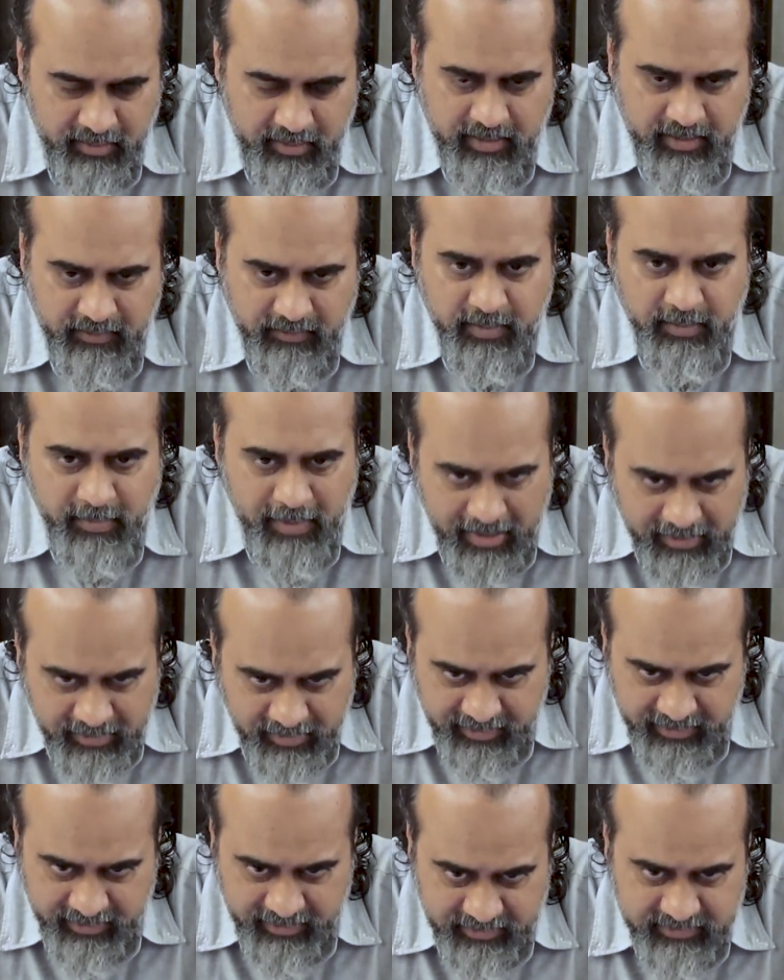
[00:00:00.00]
In our
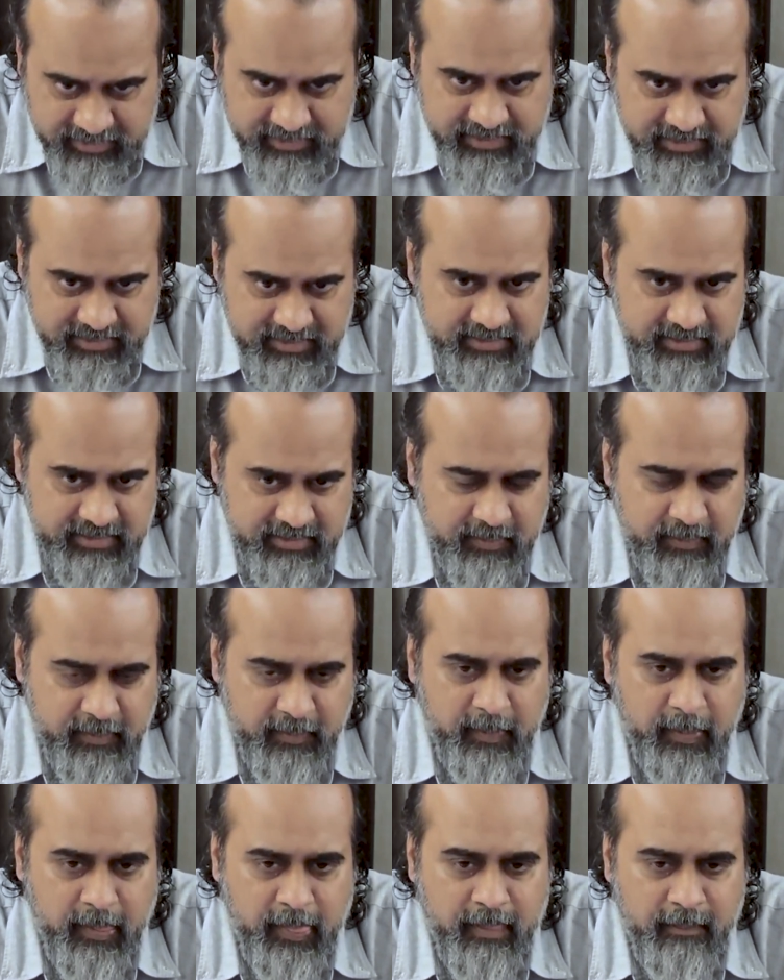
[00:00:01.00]
markets
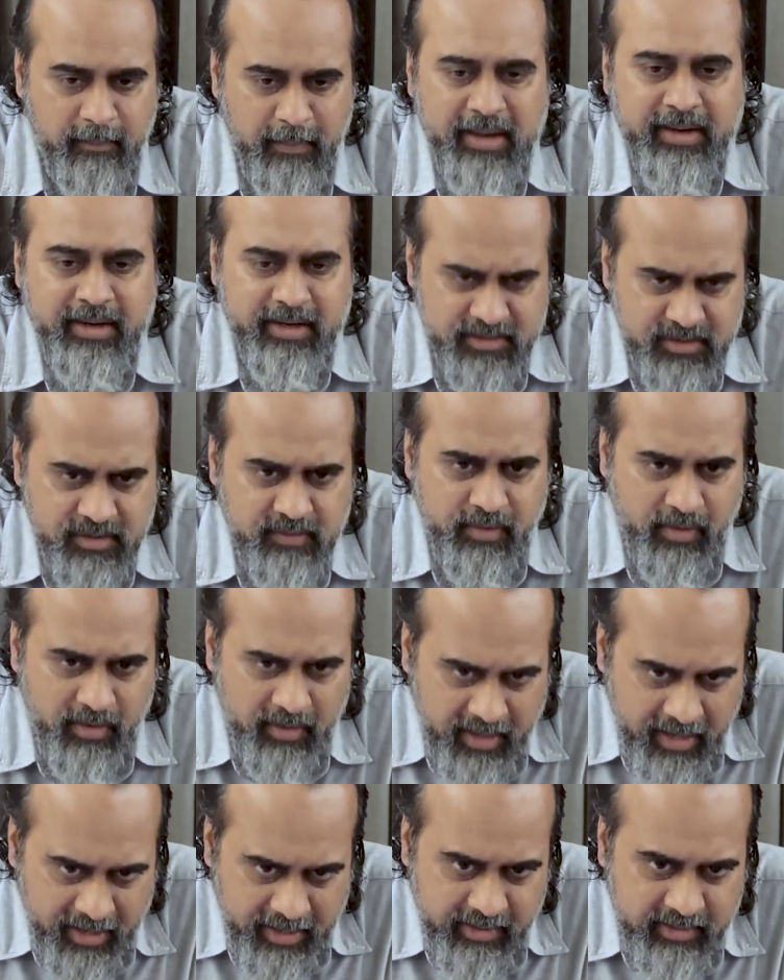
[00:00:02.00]
of all
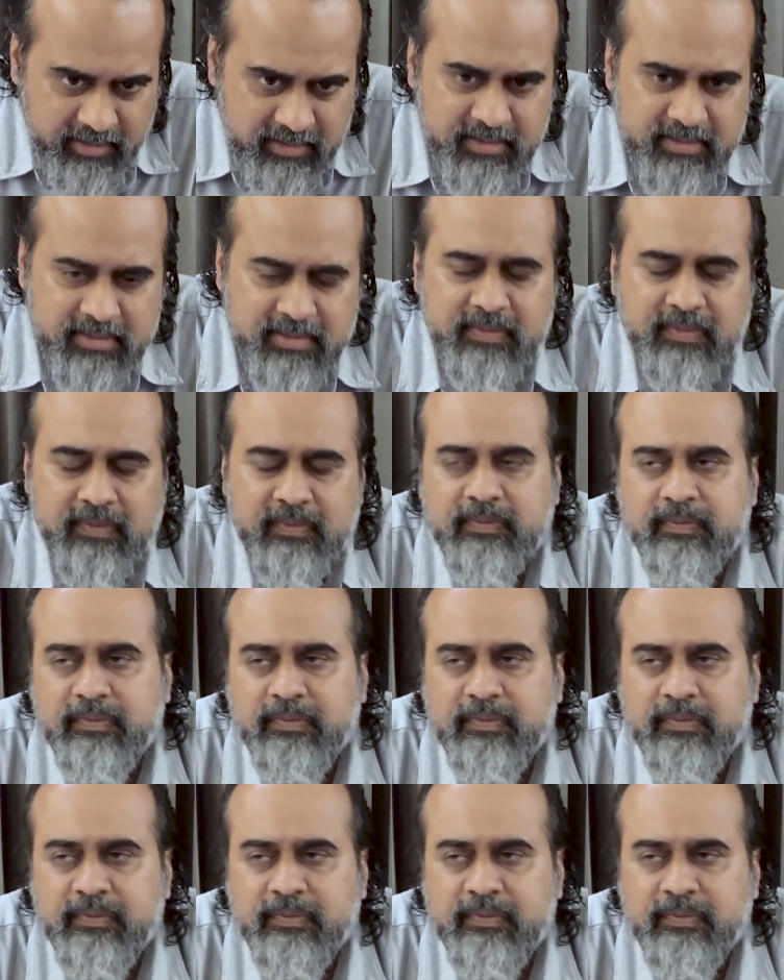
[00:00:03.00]
kinds,